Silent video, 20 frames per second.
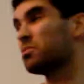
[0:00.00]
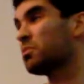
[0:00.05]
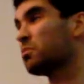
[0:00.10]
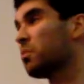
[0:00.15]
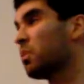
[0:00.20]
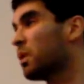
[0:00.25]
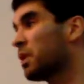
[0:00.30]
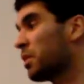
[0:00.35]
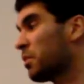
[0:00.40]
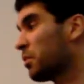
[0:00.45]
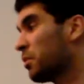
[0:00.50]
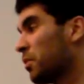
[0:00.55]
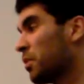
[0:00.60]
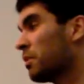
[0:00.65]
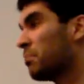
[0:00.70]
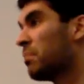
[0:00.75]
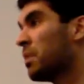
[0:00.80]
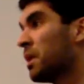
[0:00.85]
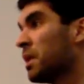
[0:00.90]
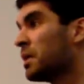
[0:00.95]

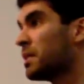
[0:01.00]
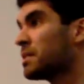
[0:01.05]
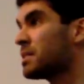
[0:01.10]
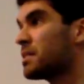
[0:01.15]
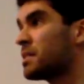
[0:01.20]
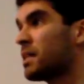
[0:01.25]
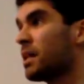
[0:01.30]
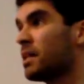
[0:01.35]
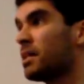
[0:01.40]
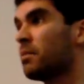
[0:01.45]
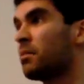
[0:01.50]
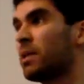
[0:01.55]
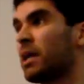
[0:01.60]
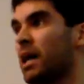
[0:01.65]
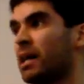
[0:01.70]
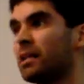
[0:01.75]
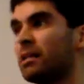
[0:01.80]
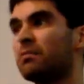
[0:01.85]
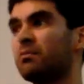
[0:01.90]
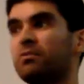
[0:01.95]
20-30 minutes, and then we
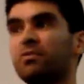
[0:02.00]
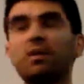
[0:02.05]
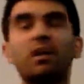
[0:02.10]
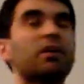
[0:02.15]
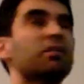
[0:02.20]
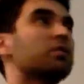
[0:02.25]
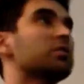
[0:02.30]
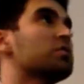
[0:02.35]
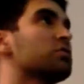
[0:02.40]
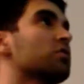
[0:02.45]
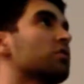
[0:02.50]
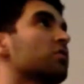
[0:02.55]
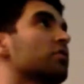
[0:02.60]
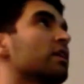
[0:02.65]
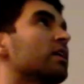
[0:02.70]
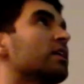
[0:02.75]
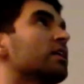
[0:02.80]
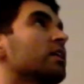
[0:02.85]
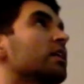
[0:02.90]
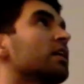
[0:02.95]
had them fill out the survey
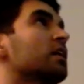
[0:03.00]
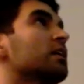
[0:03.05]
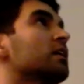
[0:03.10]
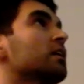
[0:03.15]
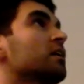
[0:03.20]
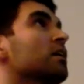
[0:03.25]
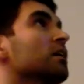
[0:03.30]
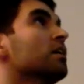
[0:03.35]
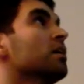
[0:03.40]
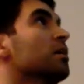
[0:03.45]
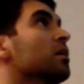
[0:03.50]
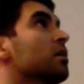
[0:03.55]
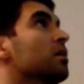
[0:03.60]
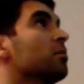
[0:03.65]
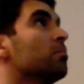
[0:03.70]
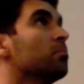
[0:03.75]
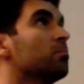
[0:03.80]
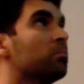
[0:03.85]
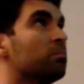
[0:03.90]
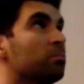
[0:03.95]
at
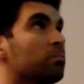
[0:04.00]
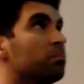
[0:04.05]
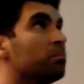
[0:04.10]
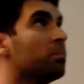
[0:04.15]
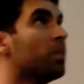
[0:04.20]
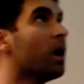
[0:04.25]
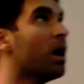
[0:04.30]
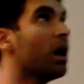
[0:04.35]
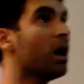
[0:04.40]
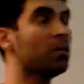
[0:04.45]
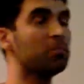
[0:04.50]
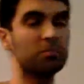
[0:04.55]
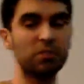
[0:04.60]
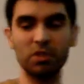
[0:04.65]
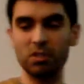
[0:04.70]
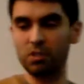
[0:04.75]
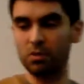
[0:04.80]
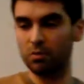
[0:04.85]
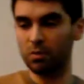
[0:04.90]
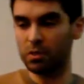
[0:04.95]
the end.
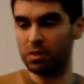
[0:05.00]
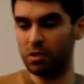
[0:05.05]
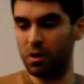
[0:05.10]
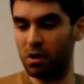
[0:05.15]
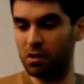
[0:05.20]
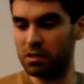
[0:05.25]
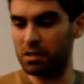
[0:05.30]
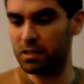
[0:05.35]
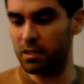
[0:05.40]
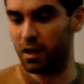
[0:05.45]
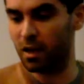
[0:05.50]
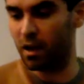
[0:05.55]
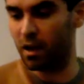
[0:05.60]
Just the results